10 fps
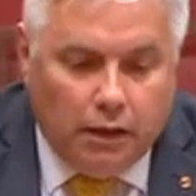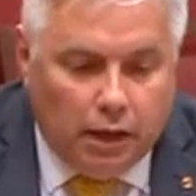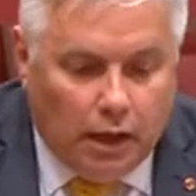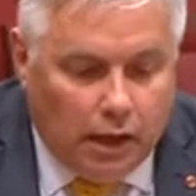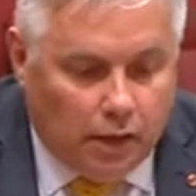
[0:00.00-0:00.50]

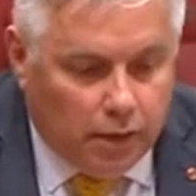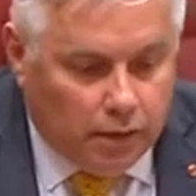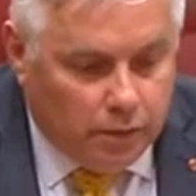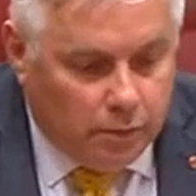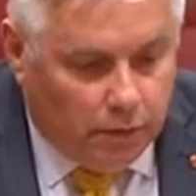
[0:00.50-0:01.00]
And
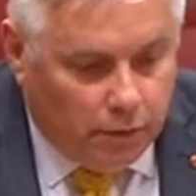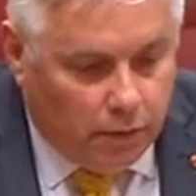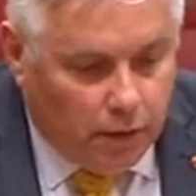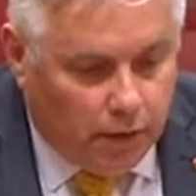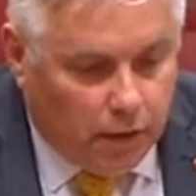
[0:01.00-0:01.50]
to be
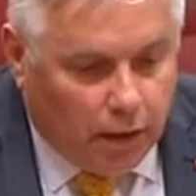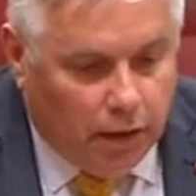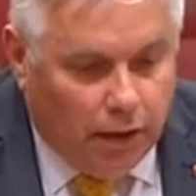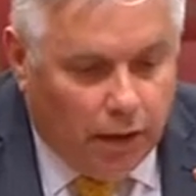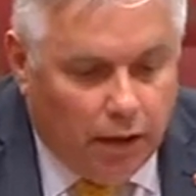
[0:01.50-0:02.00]
very
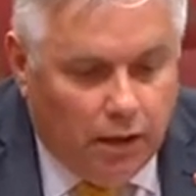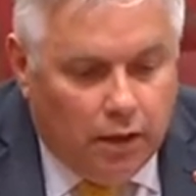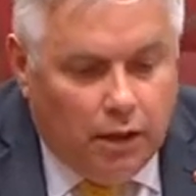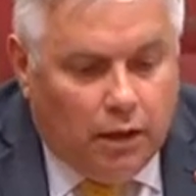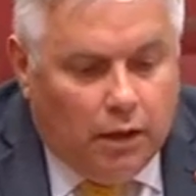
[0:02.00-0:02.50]
clear,
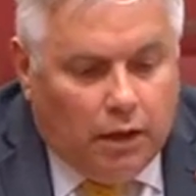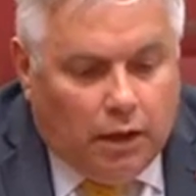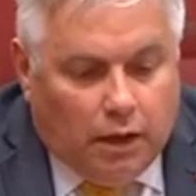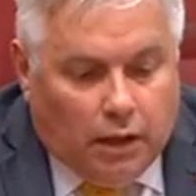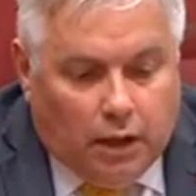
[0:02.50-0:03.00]

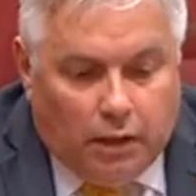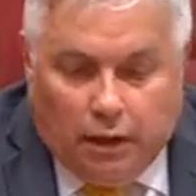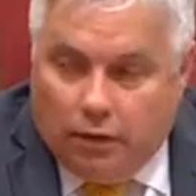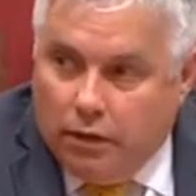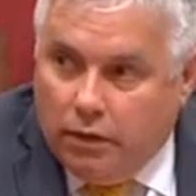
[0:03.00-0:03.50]

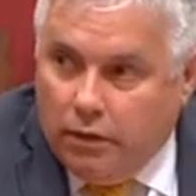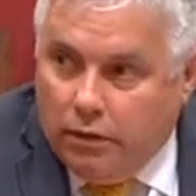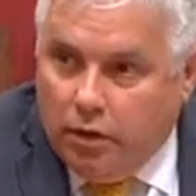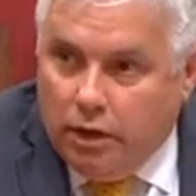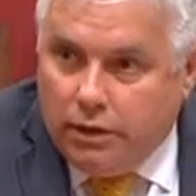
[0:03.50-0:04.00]
the
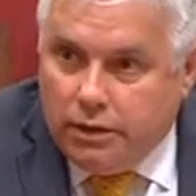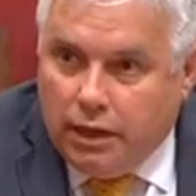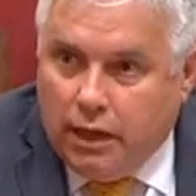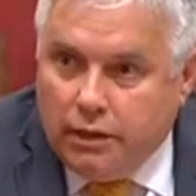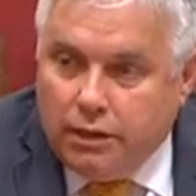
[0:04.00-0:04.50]
United
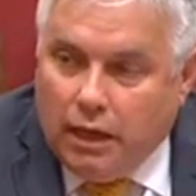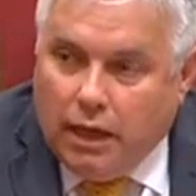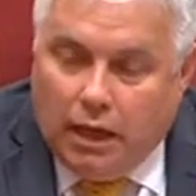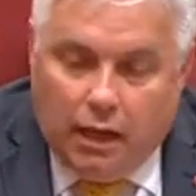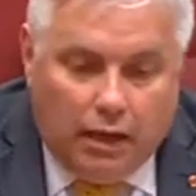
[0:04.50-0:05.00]
States
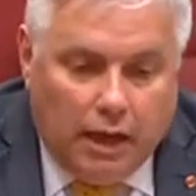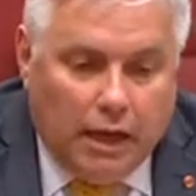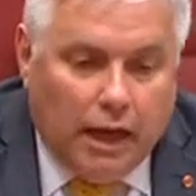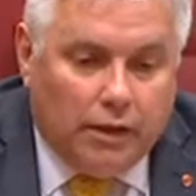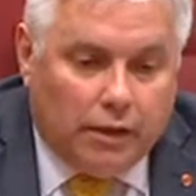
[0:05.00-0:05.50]

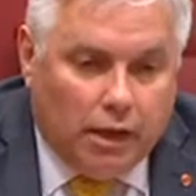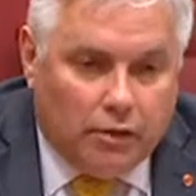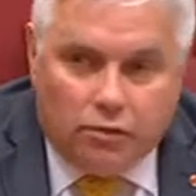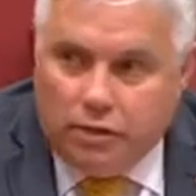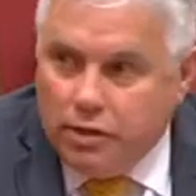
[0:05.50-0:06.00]
and other
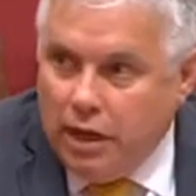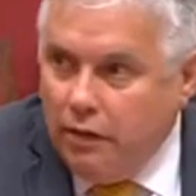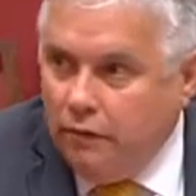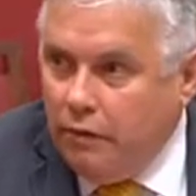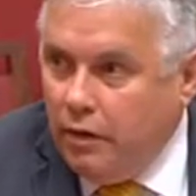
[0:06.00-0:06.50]
countries
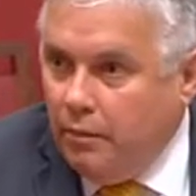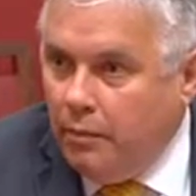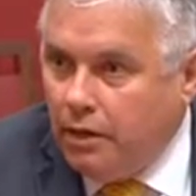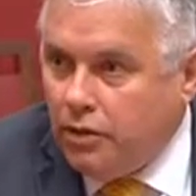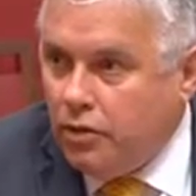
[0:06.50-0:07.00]
have a
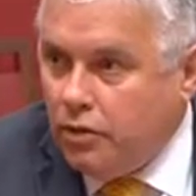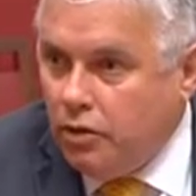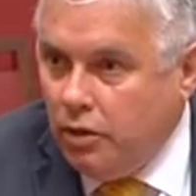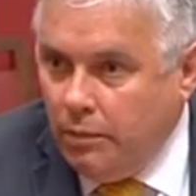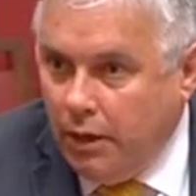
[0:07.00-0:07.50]
much
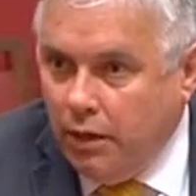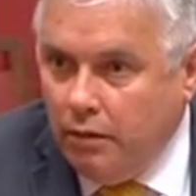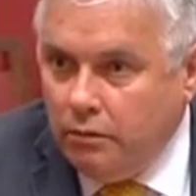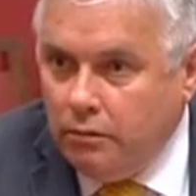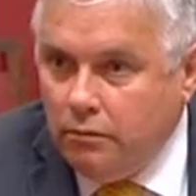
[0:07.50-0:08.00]
slimmer
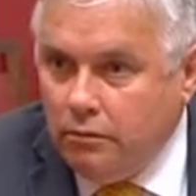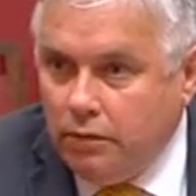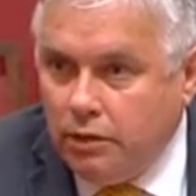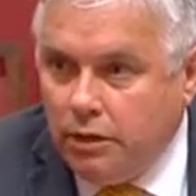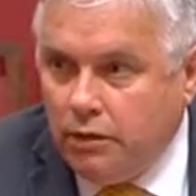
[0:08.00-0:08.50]

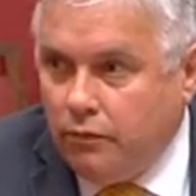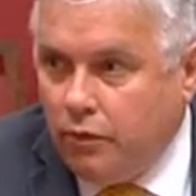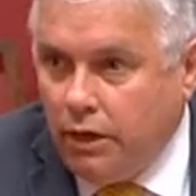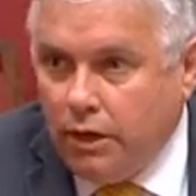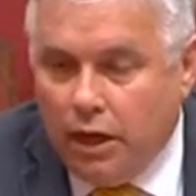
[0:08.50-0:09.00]
sets of
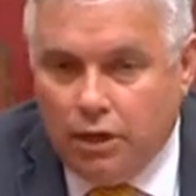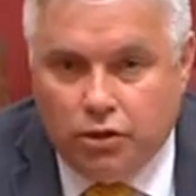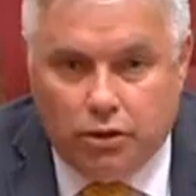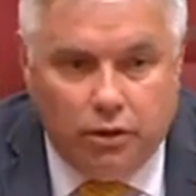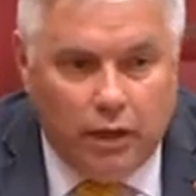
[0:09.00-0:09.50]

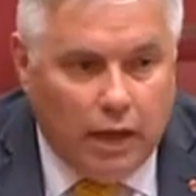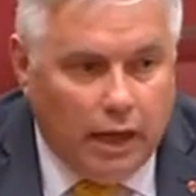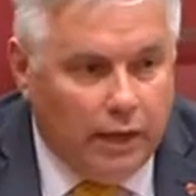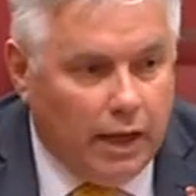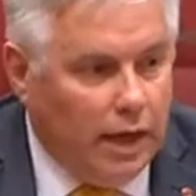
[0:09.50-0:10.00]
regulation,
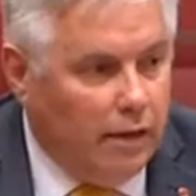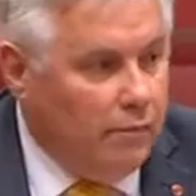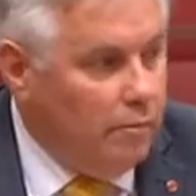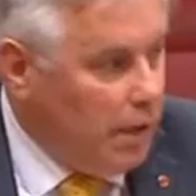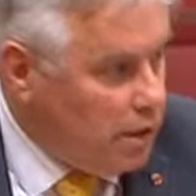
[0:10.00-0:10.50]
and they
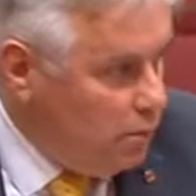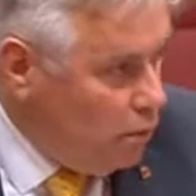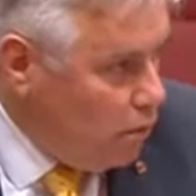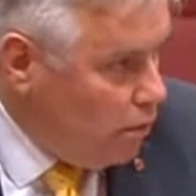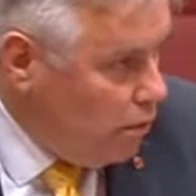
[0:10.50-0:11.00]
have much
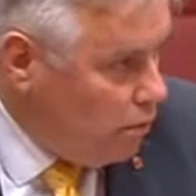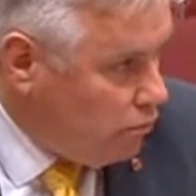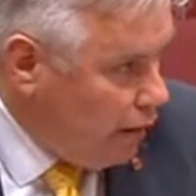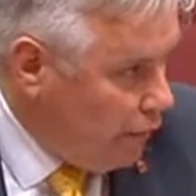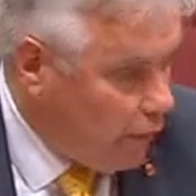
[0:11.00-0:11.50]
more
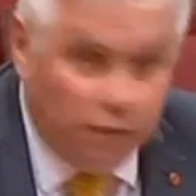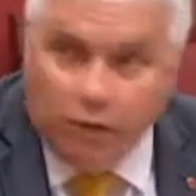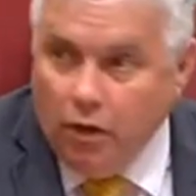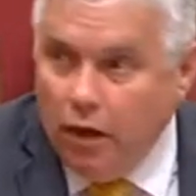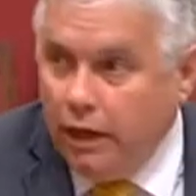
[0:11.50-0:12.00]
traffic
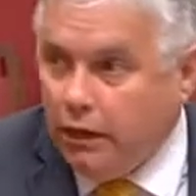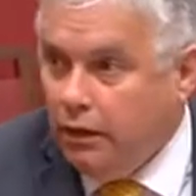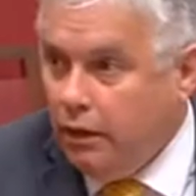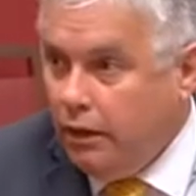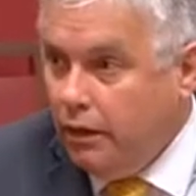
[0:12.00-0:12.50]
flying
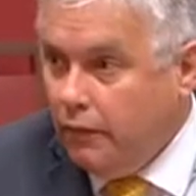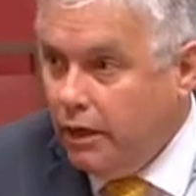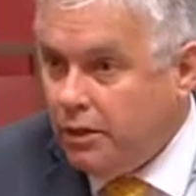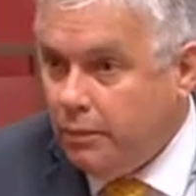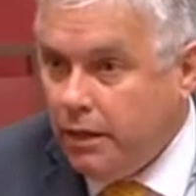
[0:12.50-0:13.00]
in their
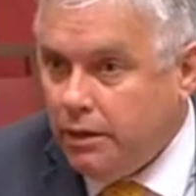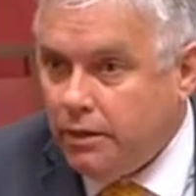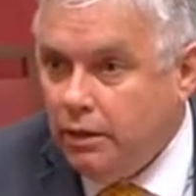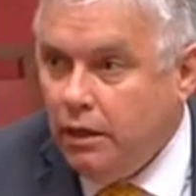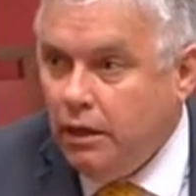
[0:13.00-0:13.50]
airspace